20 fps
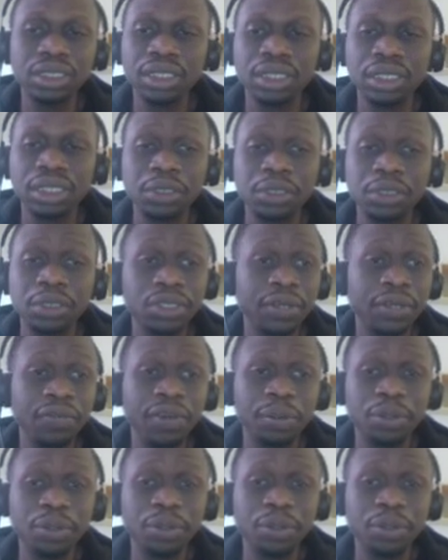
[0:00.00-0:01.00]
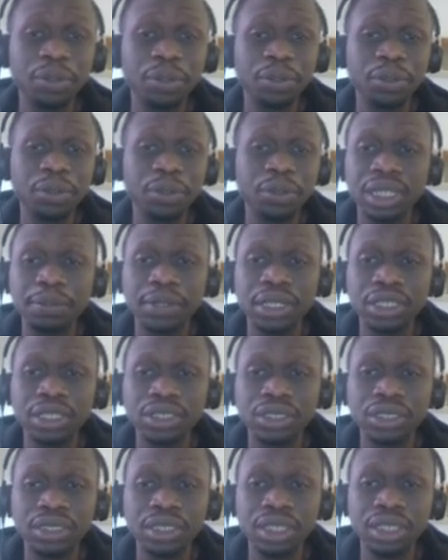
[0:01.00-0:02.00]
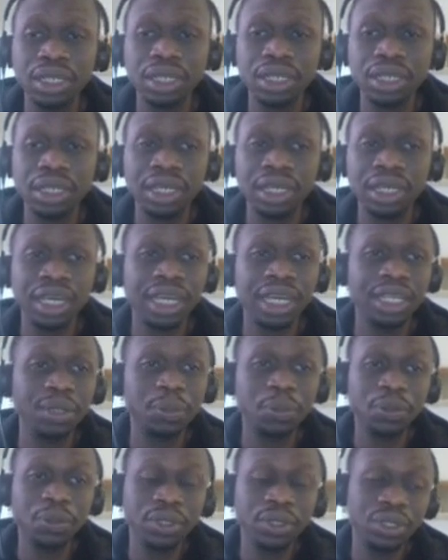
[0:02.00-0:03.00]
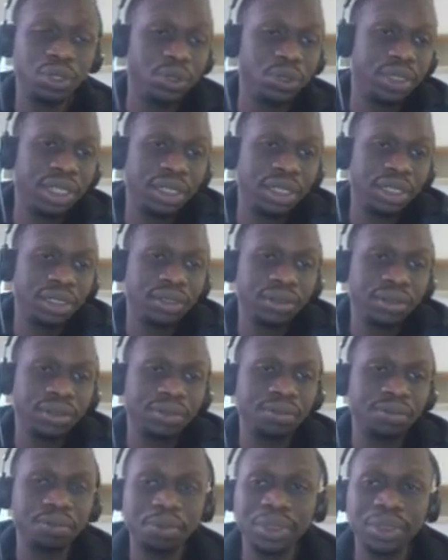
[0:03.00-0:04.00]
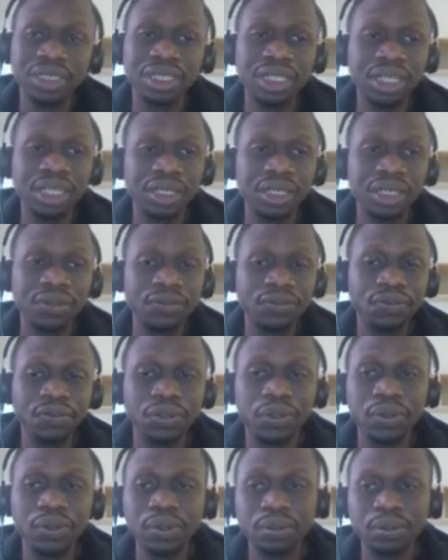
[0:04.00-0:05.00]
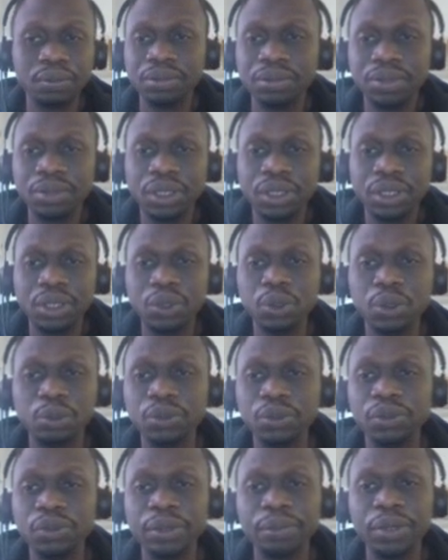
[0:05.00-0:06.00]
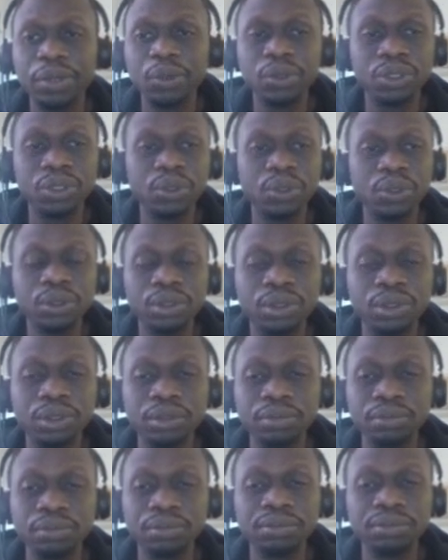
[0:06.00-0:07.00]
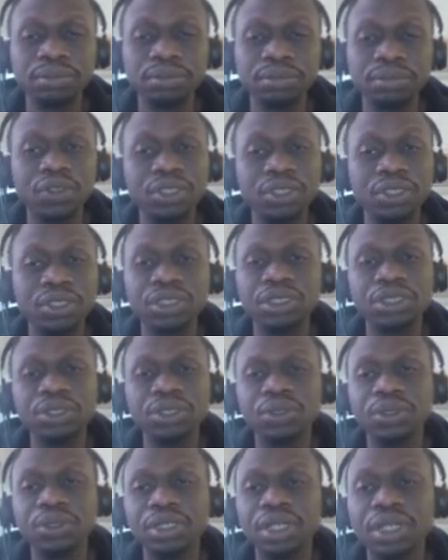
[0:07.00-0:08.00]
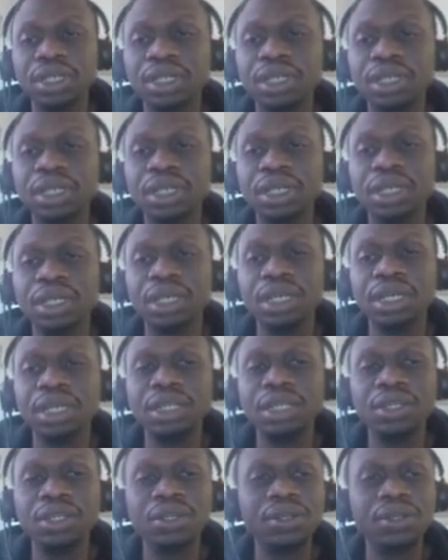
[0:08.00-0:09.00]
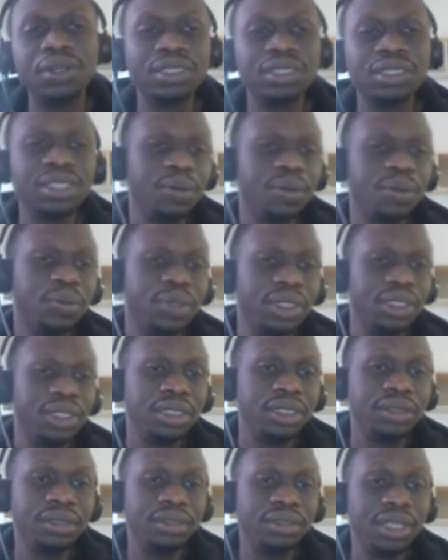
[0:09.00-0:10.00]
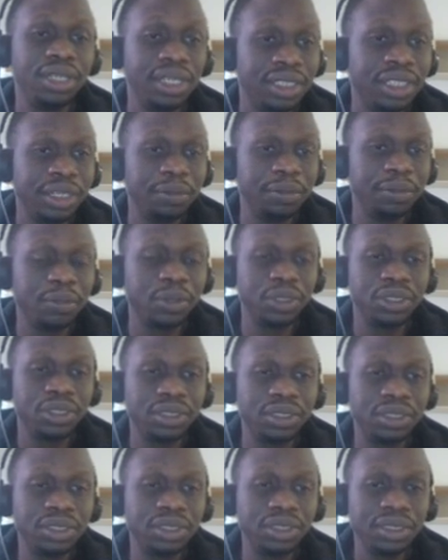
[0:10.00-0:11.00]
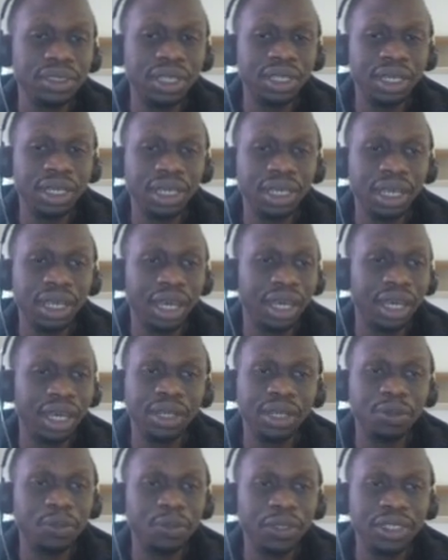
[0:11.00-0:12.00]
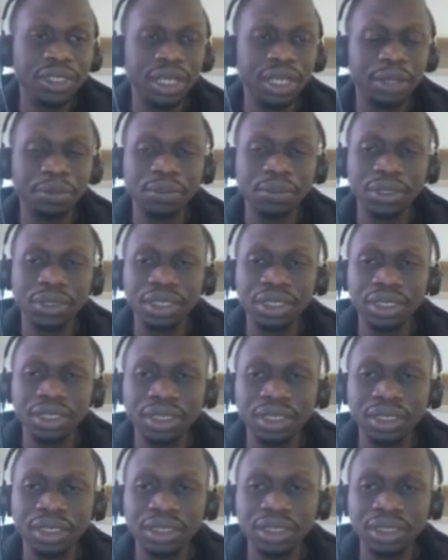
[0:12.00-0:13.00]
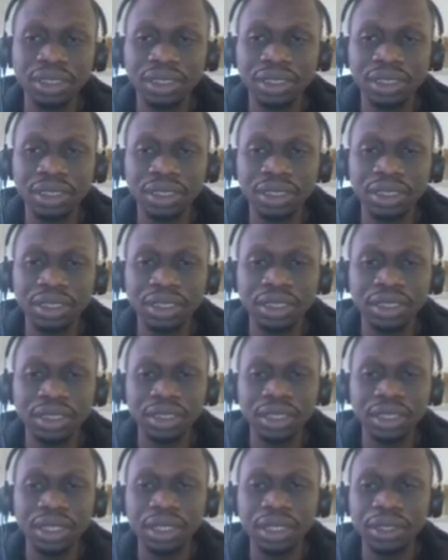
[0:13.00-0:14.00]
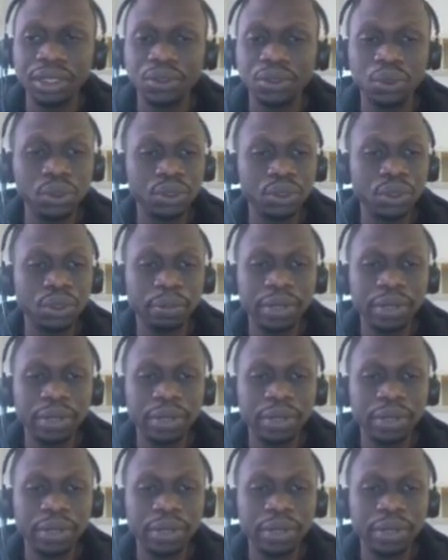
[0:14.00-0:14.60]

especially if you're building an app that's any user. Basically, for a good programmer, we don't trust the user. Not that we hate them, but anybody can be good or